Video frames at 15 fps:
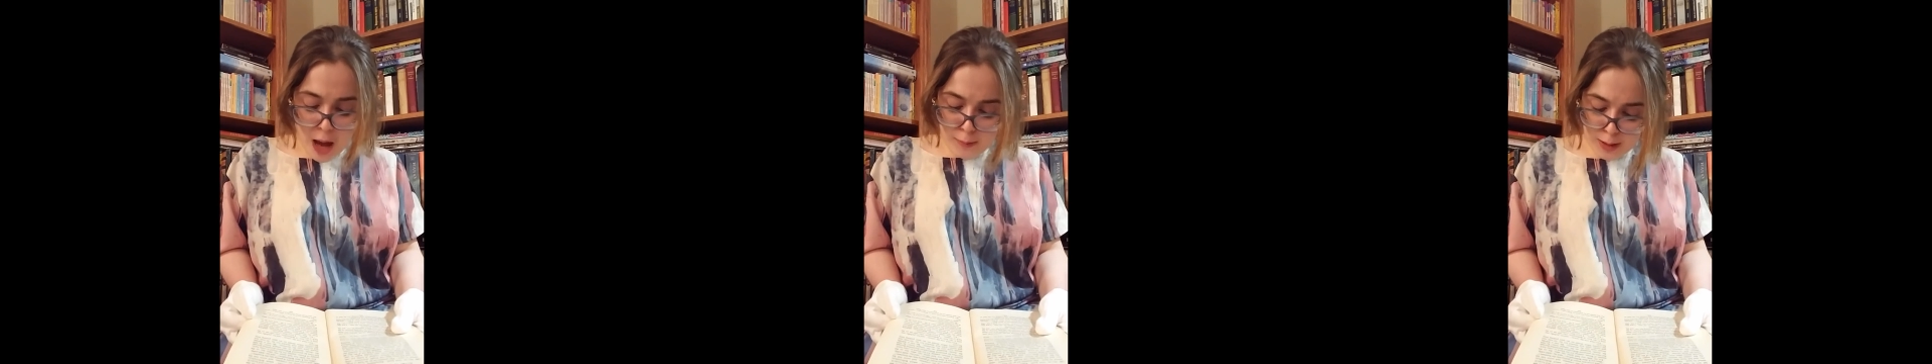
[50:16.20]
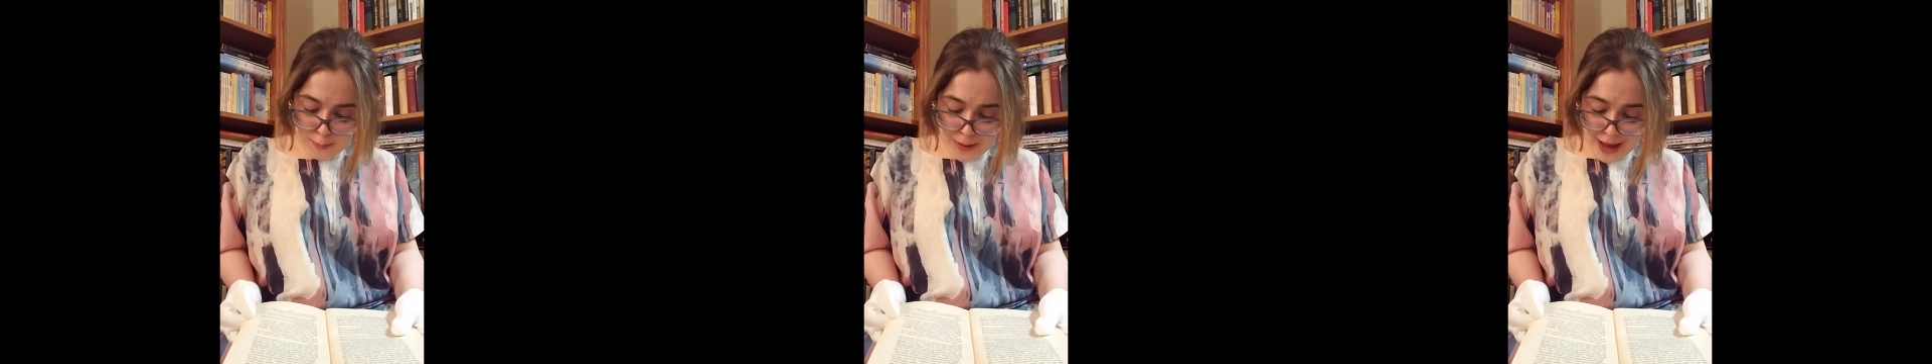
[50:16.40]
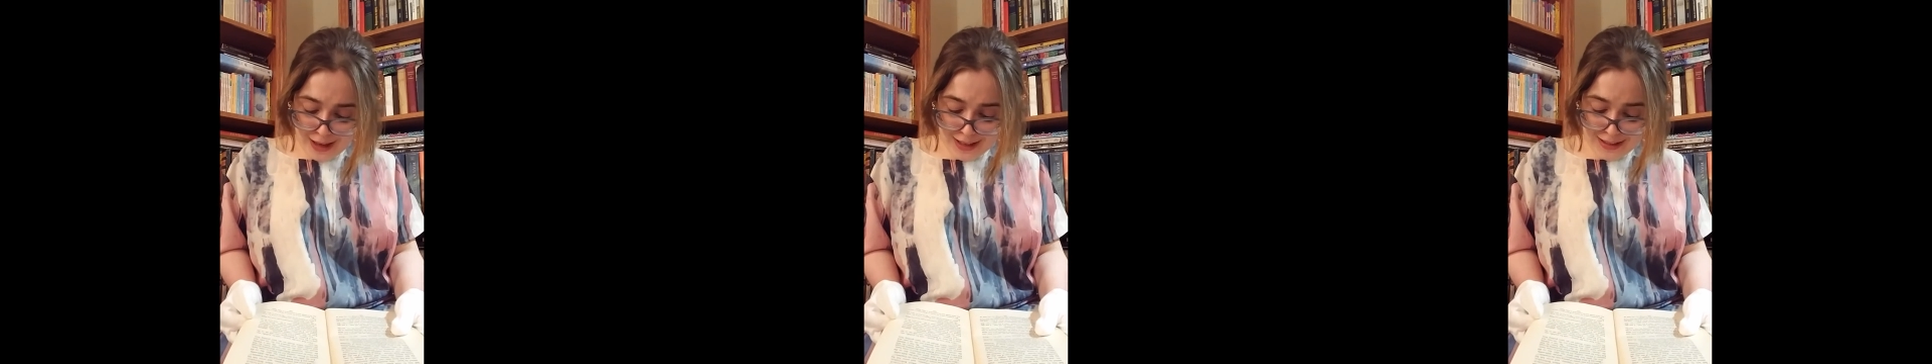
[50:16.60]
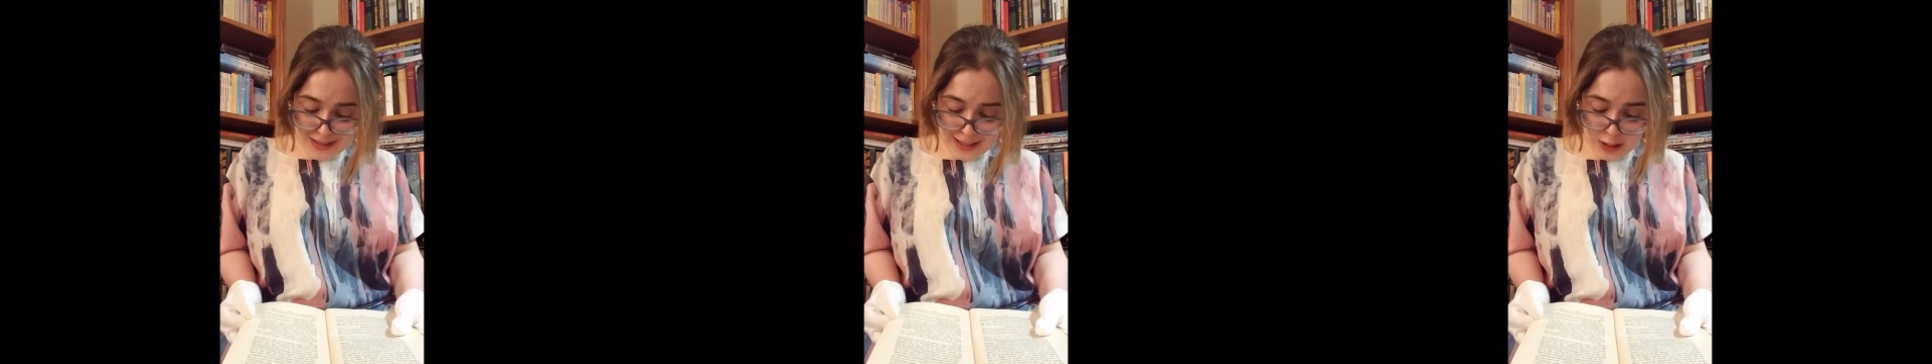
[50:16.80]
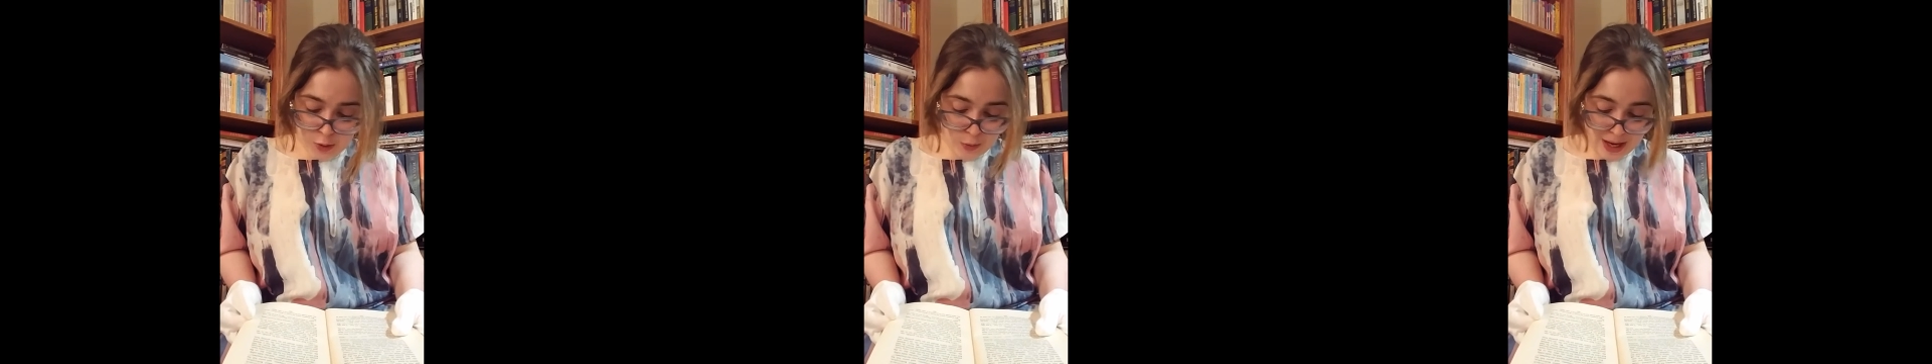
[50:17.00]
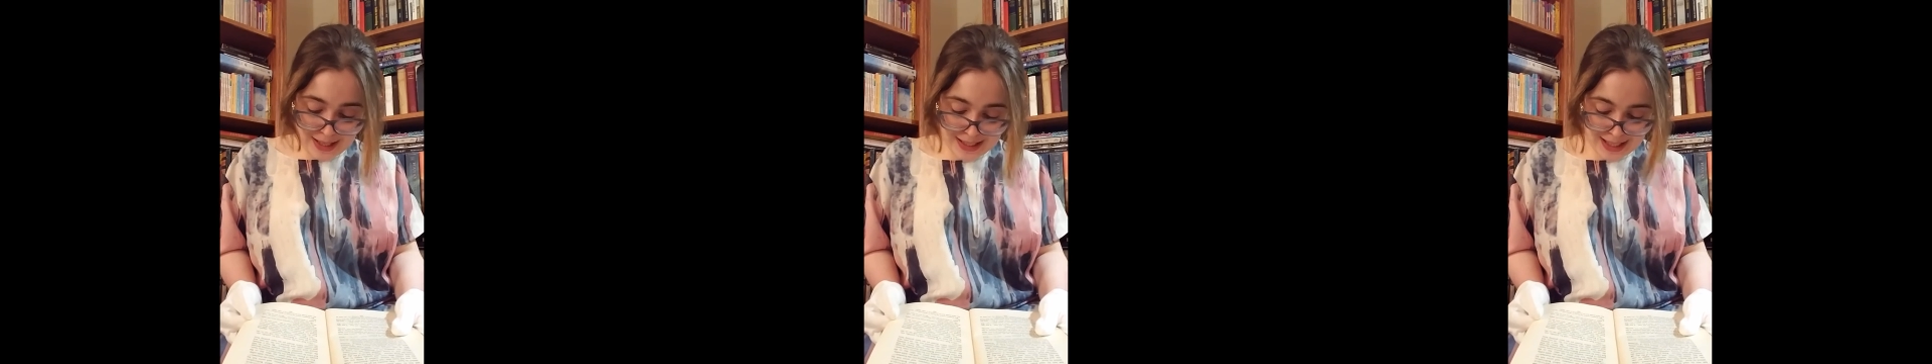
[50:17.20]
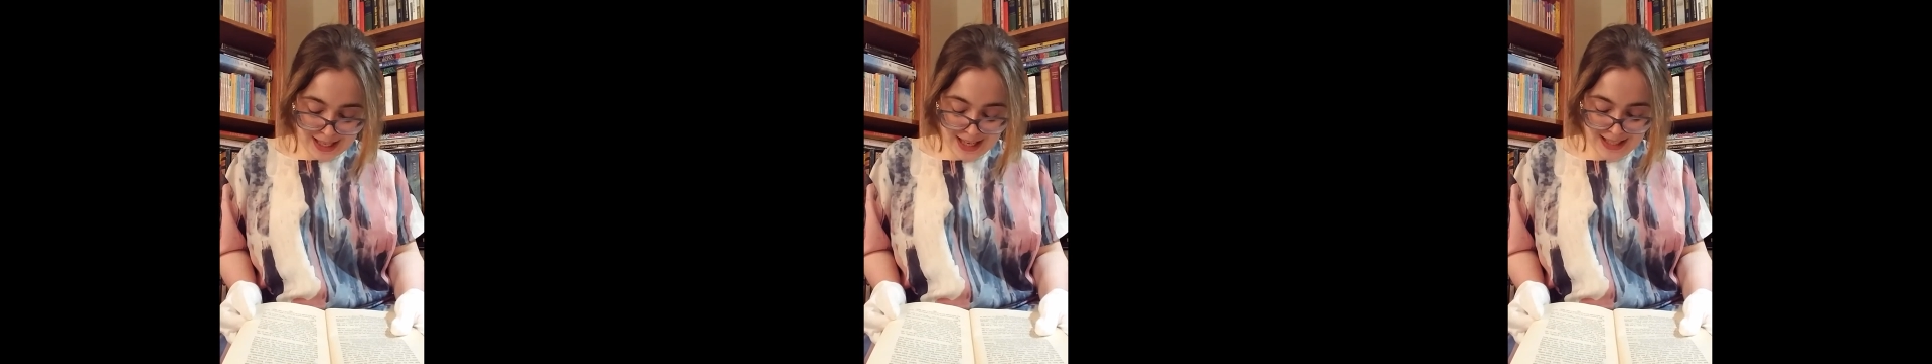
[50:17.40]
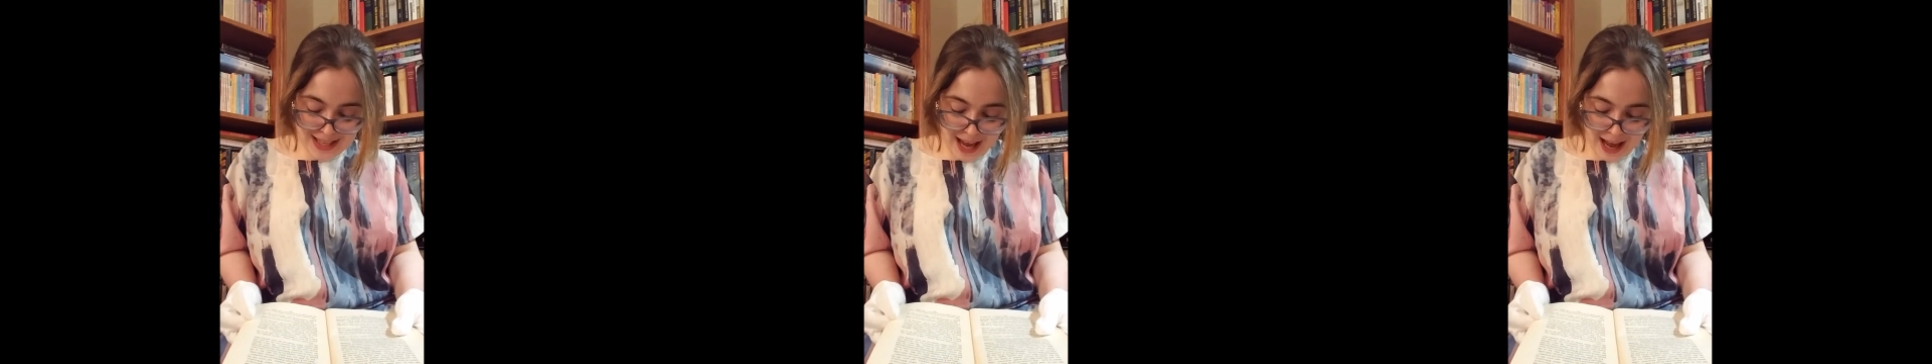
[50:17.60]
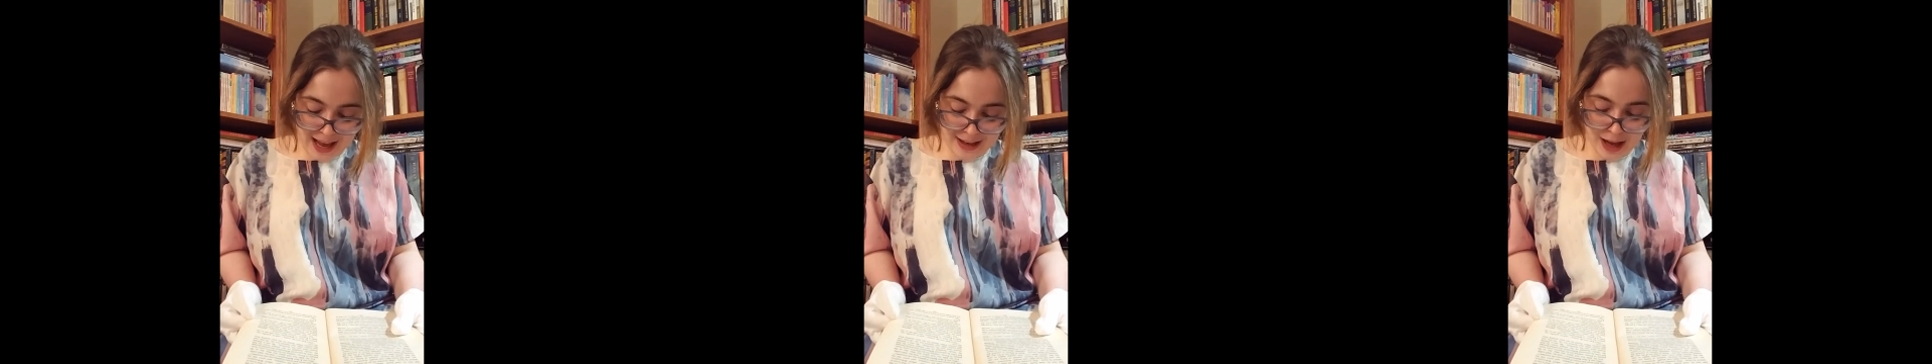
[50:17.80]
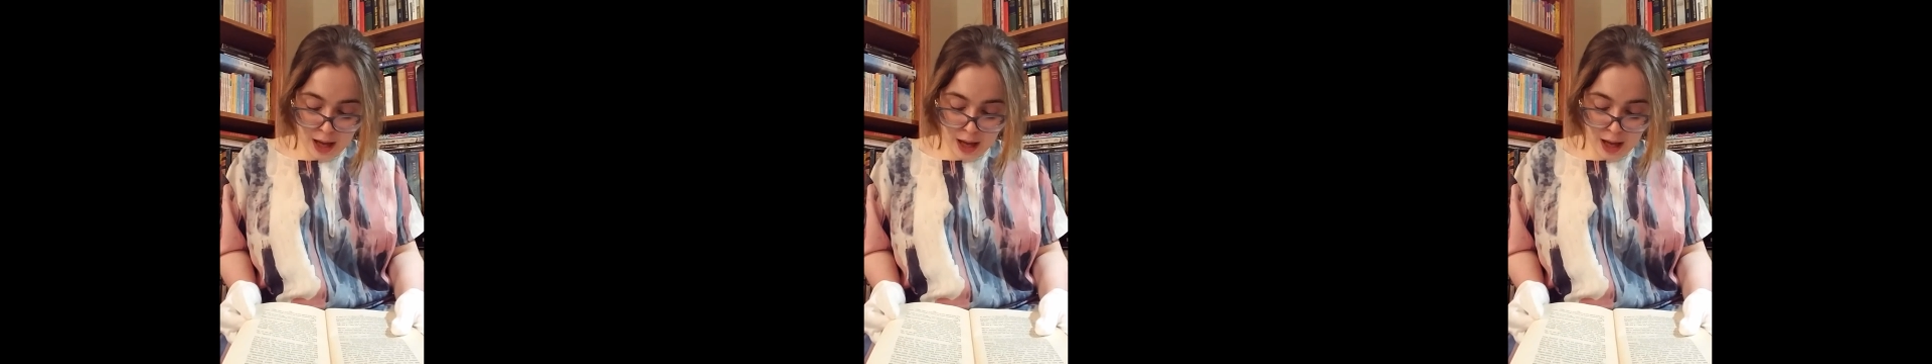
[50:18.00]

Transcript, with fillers: But Pegasus rested his head